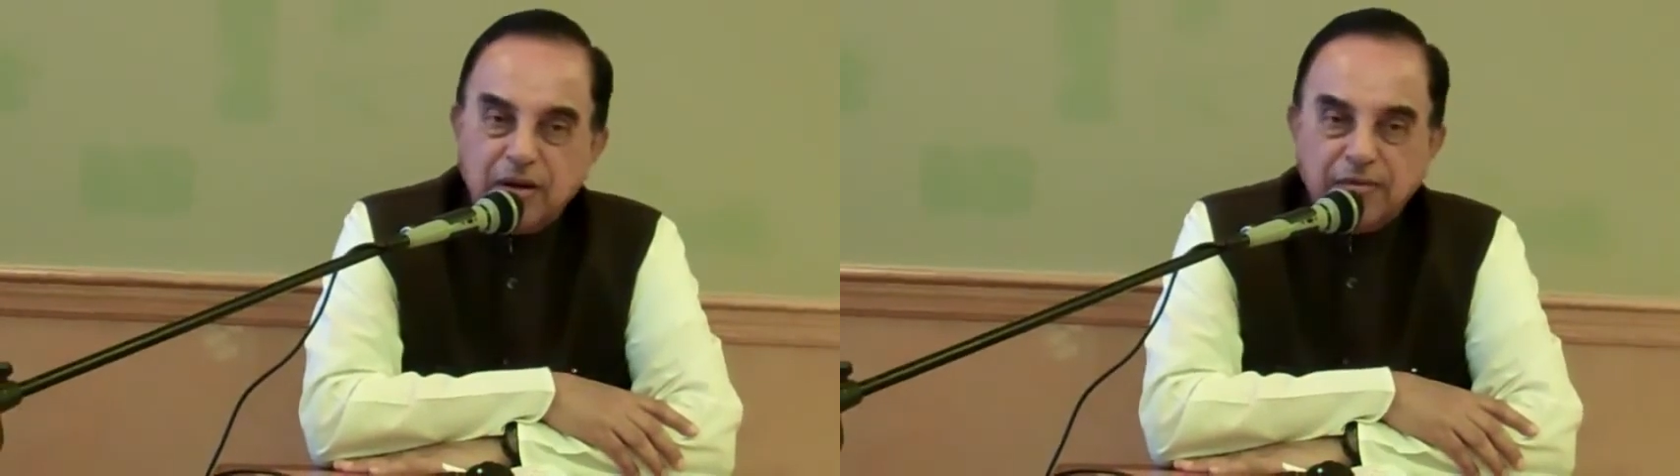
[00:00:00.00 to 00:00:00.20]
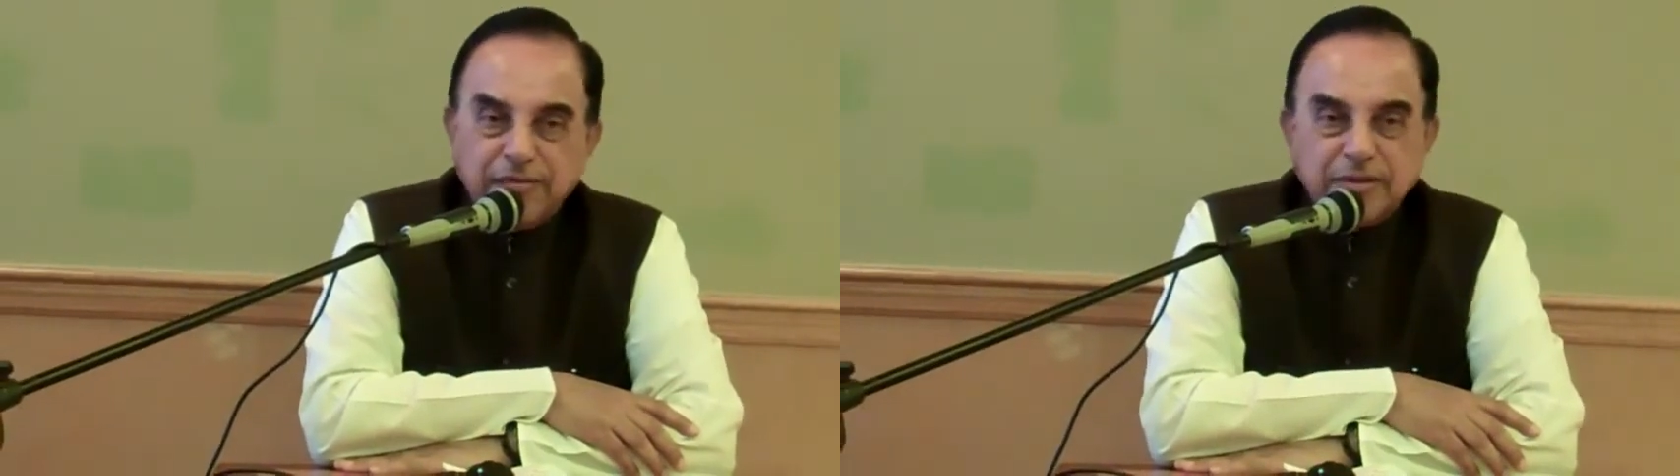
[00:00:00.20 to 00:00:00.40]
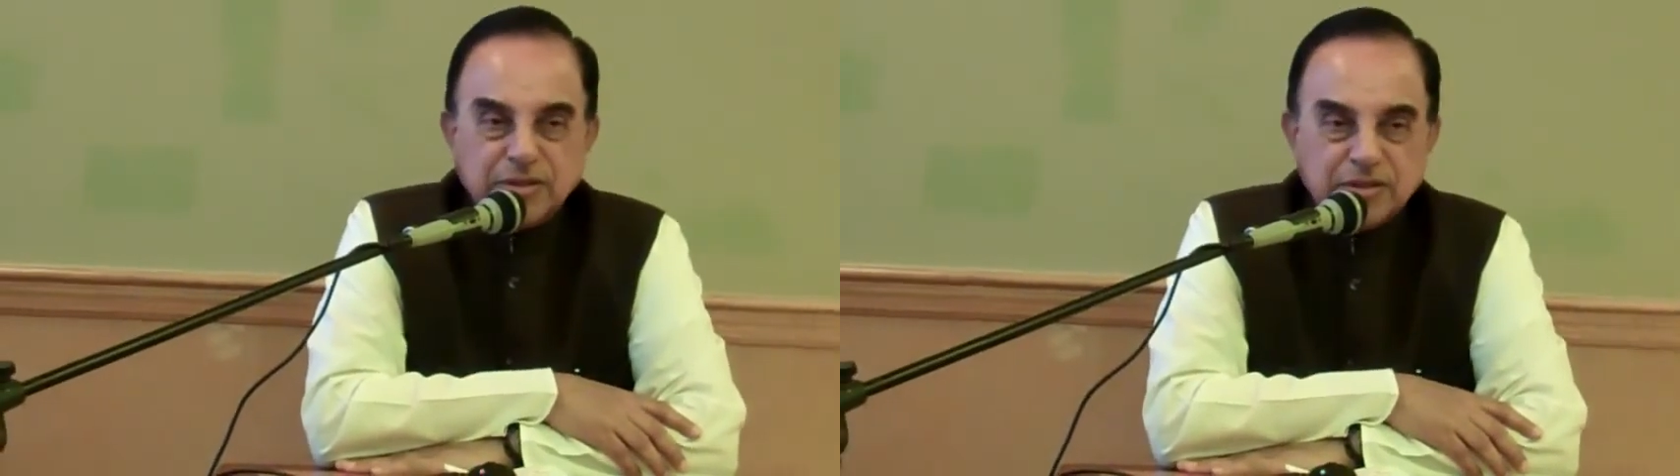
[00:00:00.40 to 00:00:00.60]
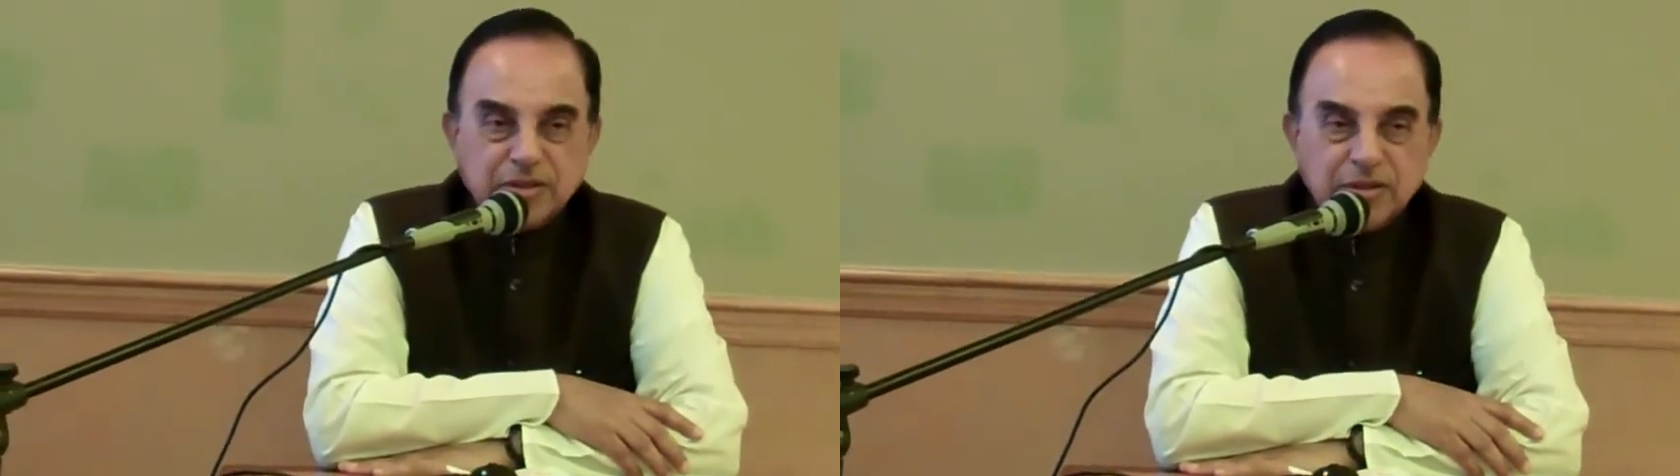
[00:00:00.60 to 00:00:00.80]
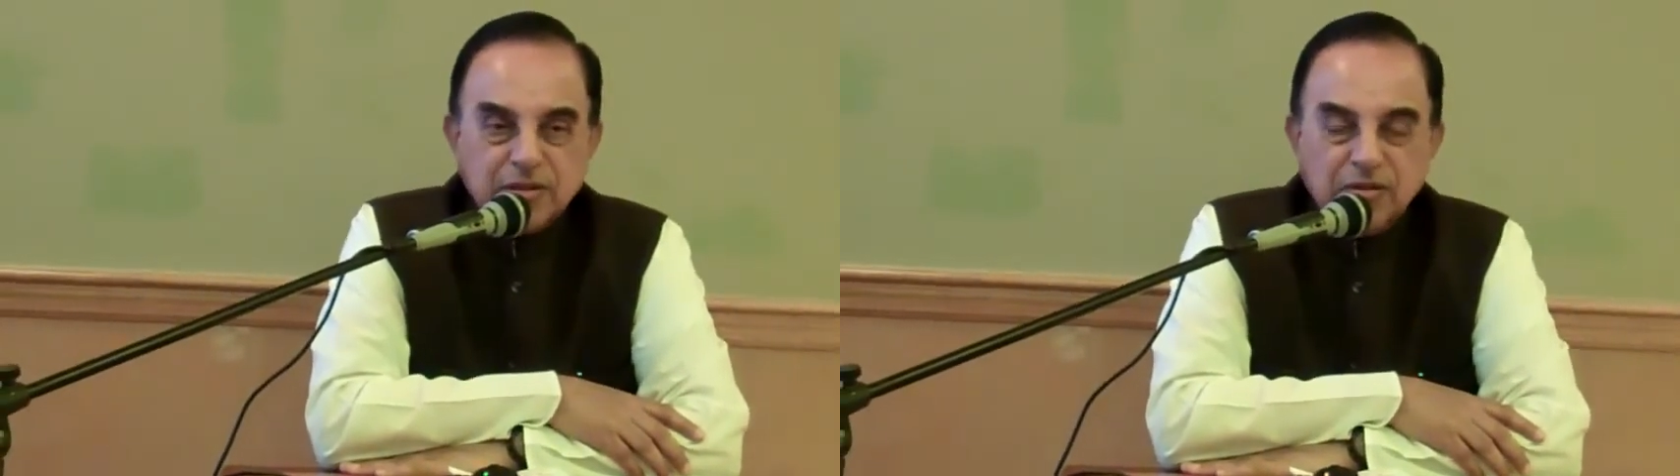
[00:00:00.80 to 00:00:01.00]
office
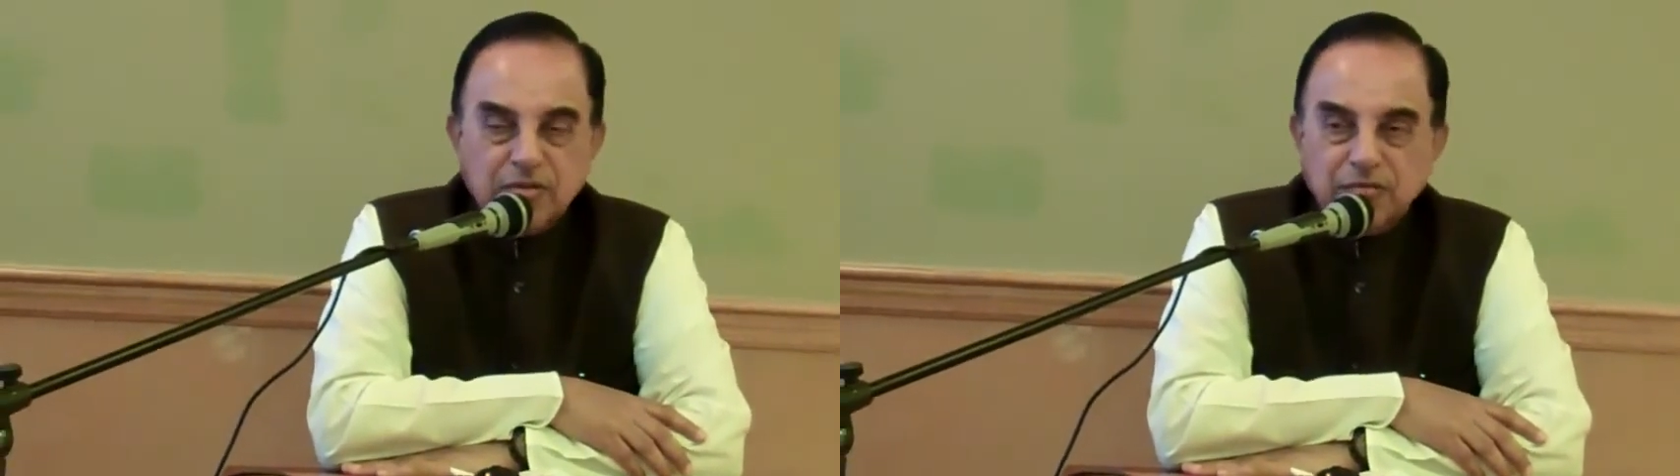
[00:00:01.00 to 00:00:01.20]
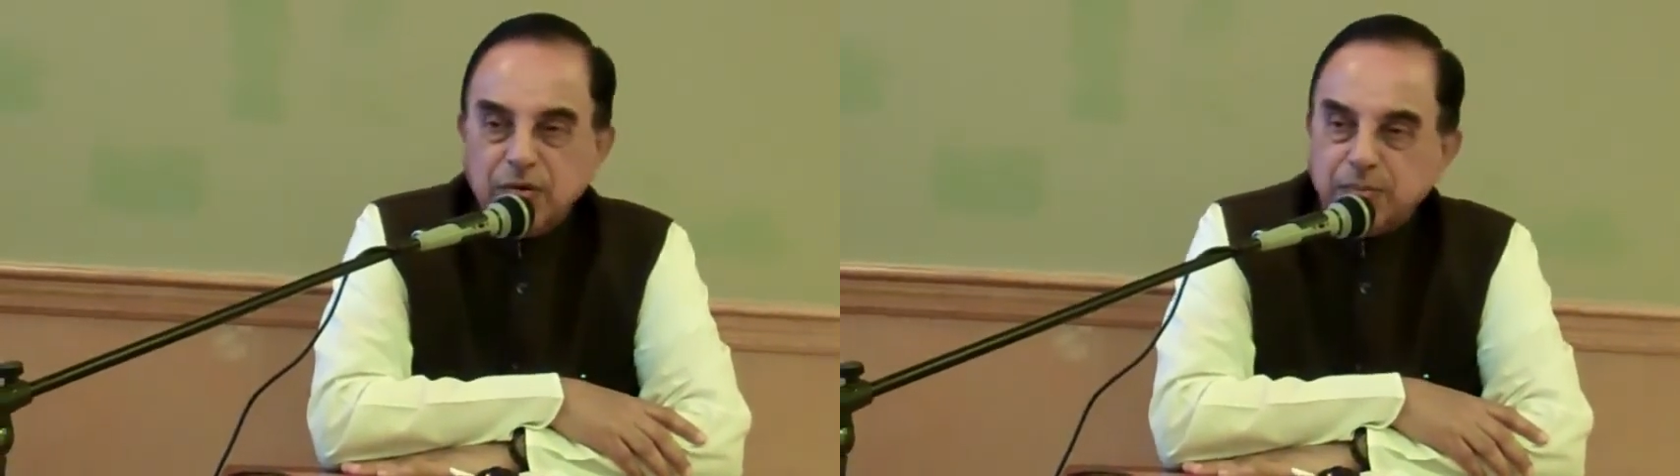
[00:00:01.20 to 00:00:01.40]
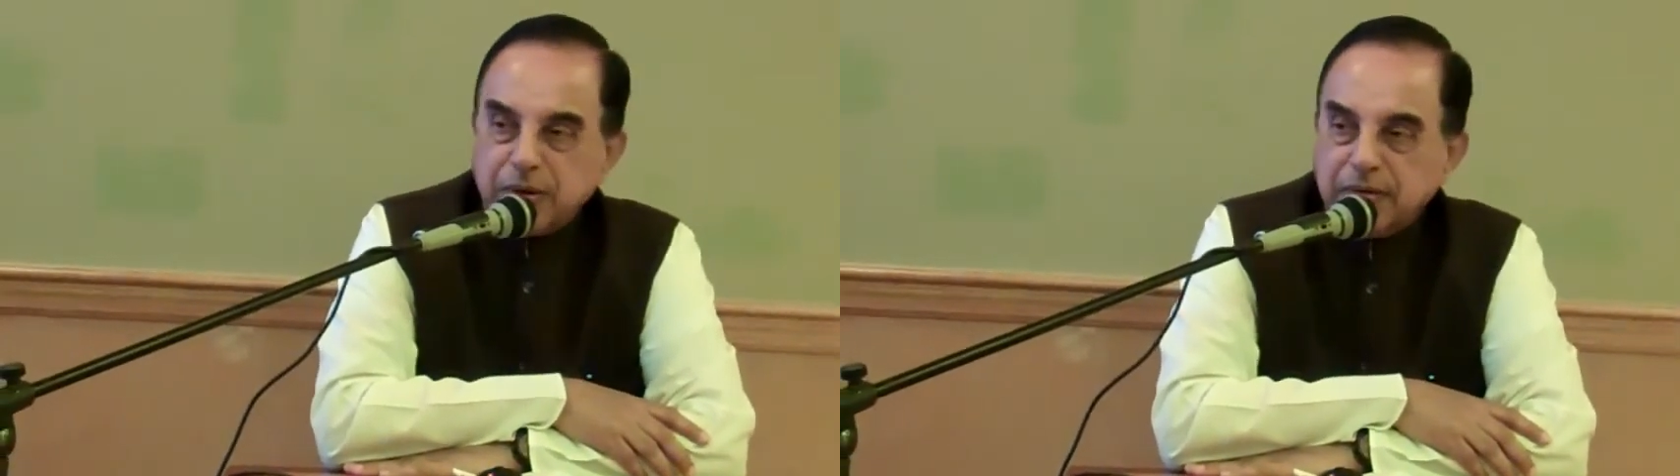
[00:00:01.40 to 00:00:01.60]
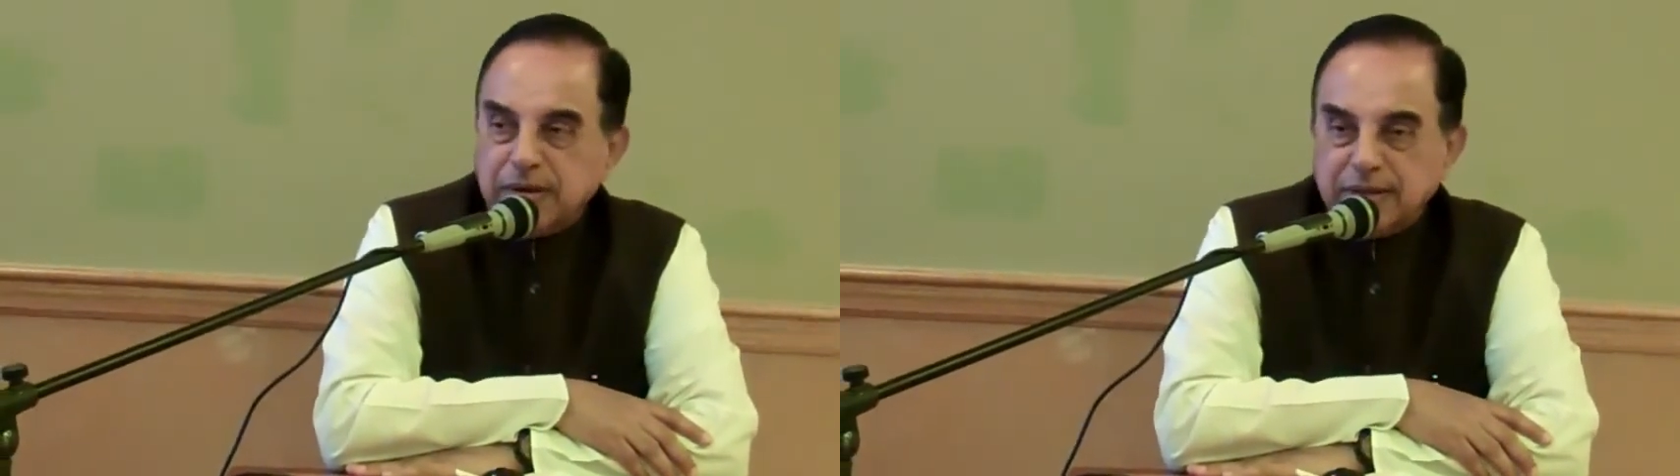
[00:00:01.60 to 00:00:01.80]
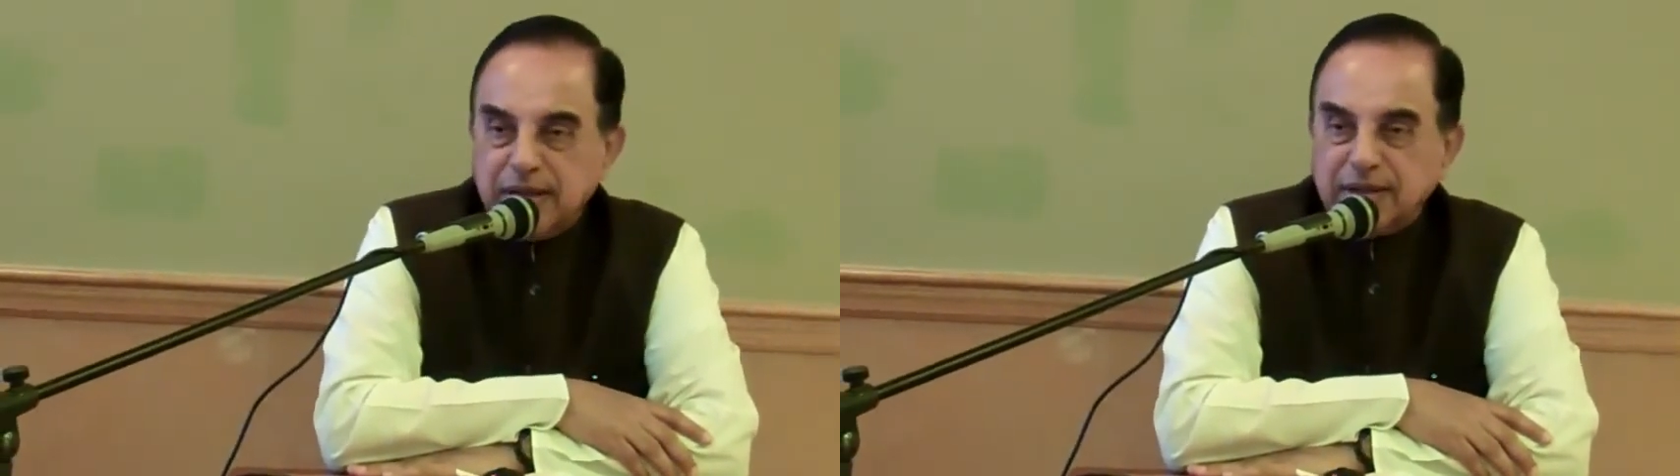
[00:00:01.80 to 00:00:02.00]
for
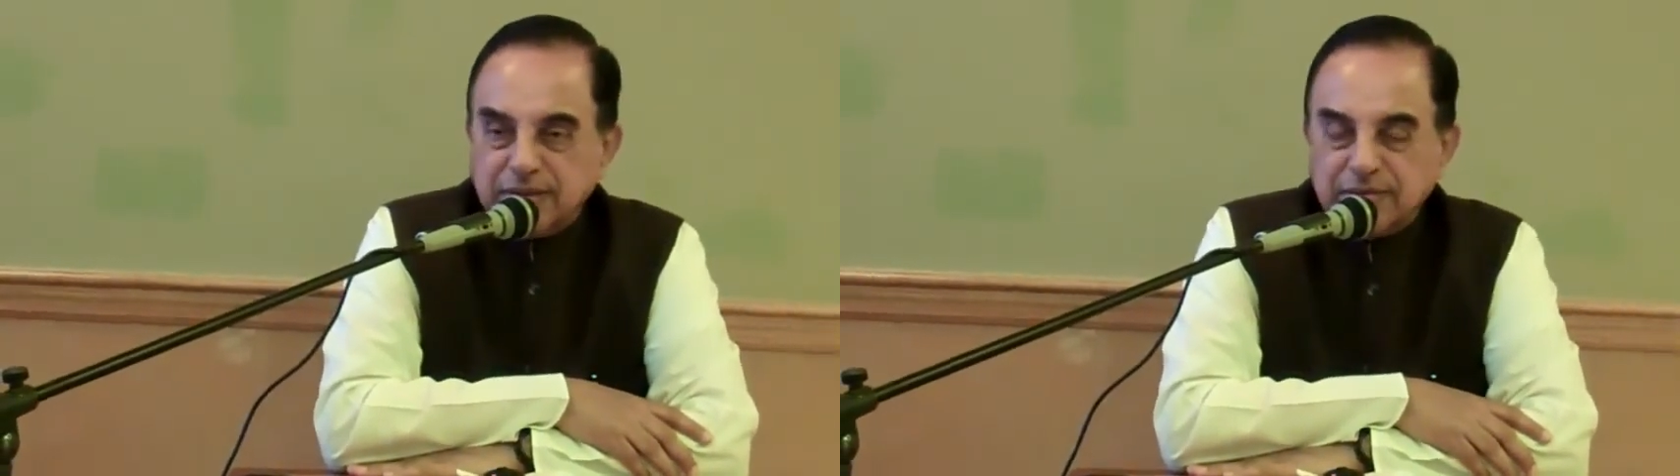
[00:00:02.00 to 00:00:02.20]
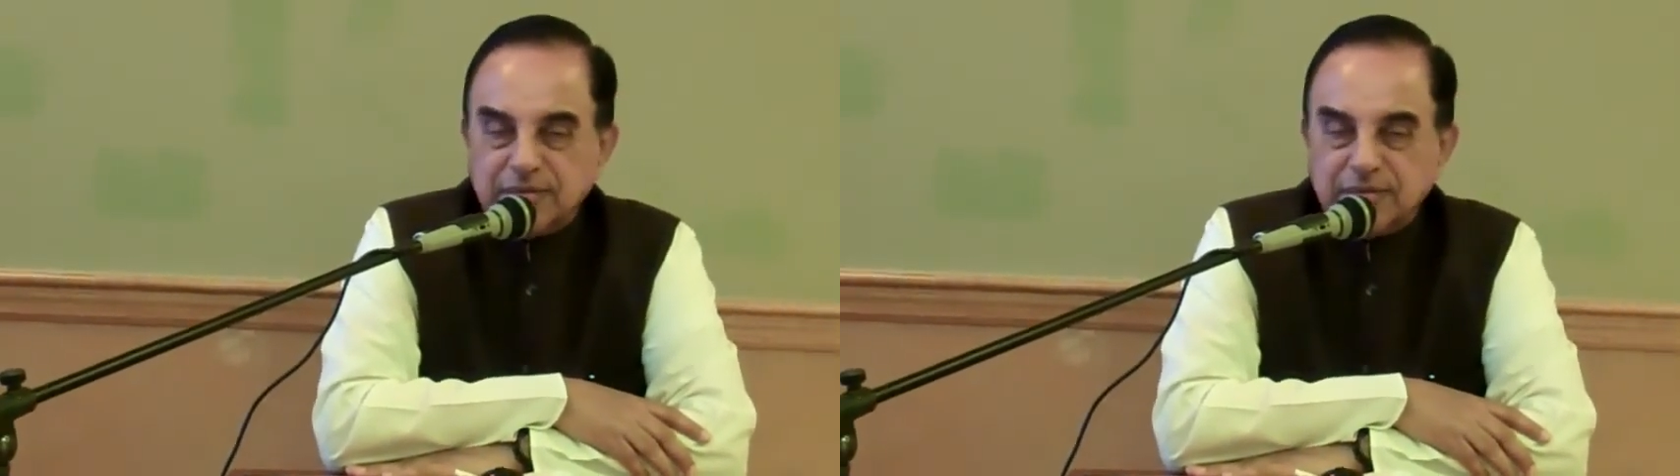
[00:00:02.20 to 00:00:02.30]
private gain.